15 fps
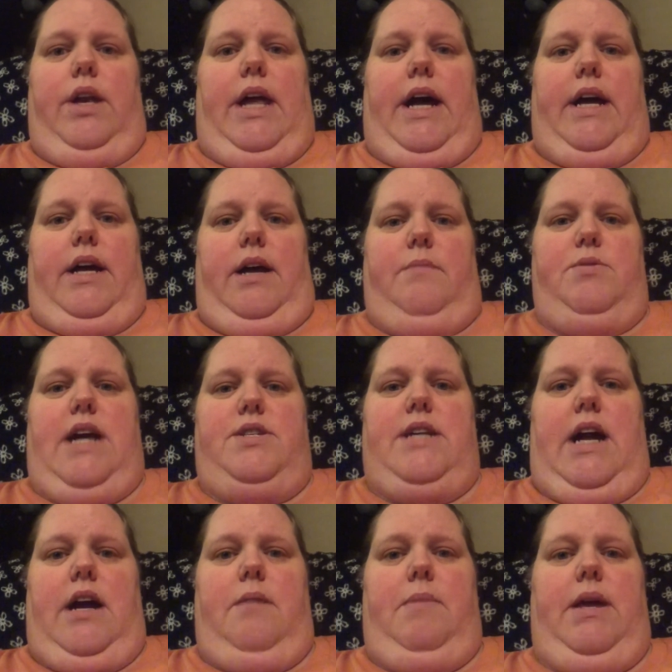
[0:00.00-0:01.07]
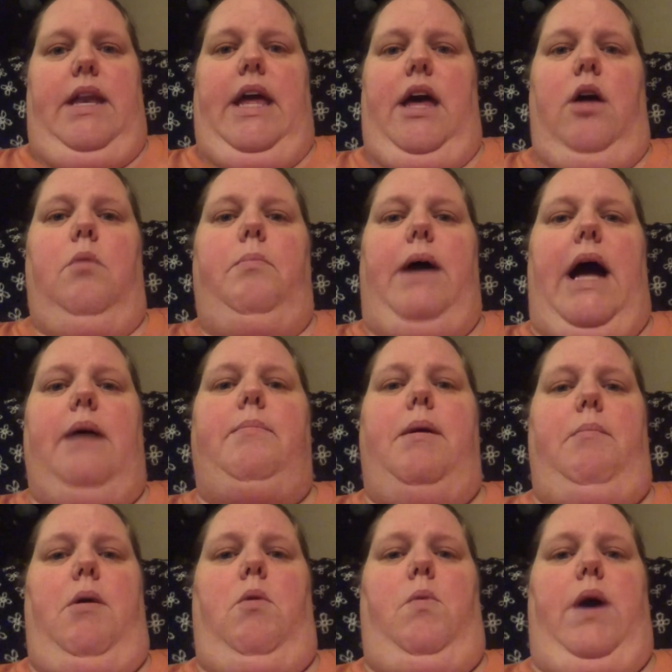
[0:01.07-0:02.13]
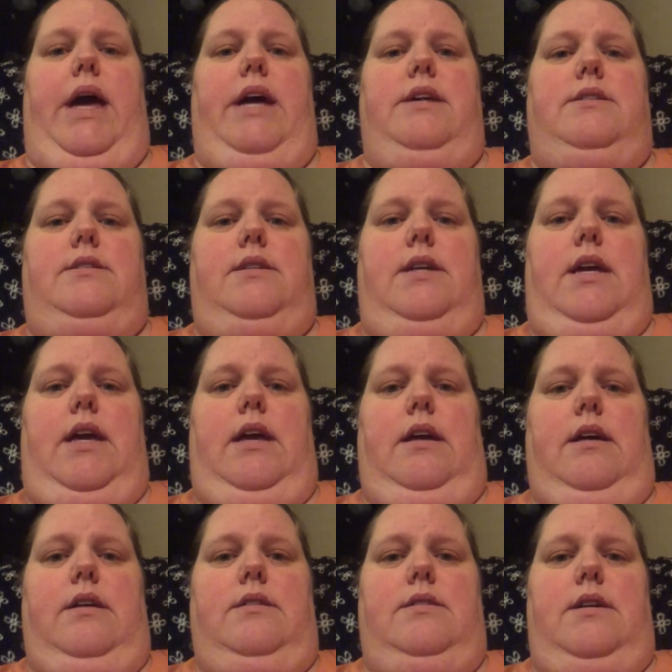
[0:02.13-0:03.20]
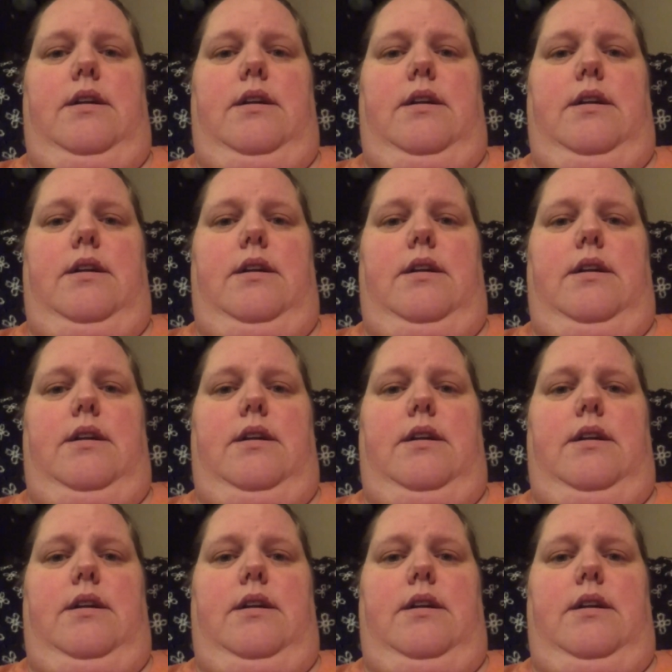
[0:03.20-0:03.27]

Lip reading: Like, I'm just tired of being held back by my weight and